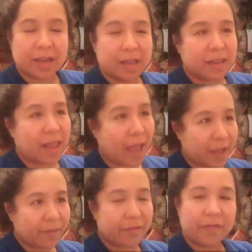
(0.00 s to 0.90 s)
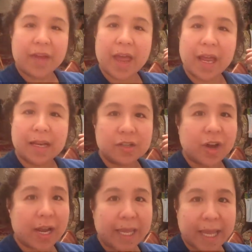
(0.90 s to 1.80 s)
life, and
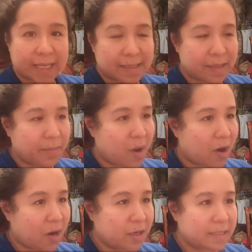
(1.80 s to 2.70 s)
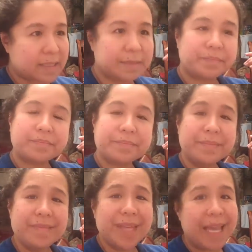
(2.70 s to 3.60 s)
trying to get in some art.
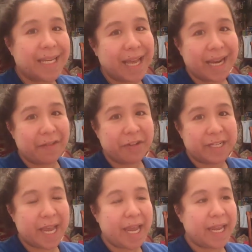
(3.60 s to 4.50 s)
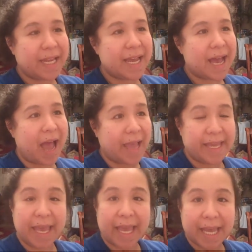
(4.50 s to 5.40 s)
And not every day I
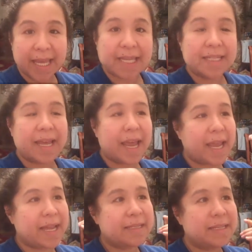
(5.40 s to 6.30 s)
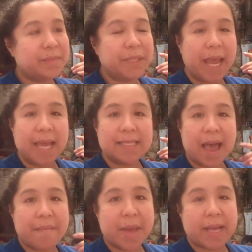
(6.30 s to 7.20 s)
can, and some days
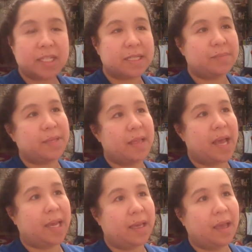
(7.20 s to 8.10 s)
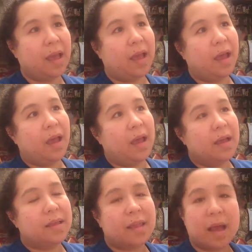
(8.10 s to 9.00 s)
I might just be like,
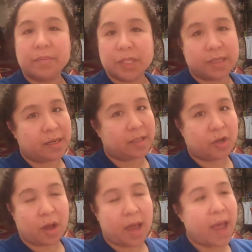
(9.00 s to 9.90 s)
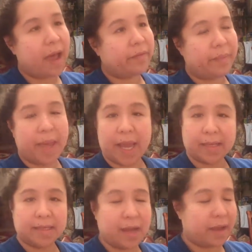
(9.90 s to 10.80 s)
I'm just gonna draw. I have to paint, and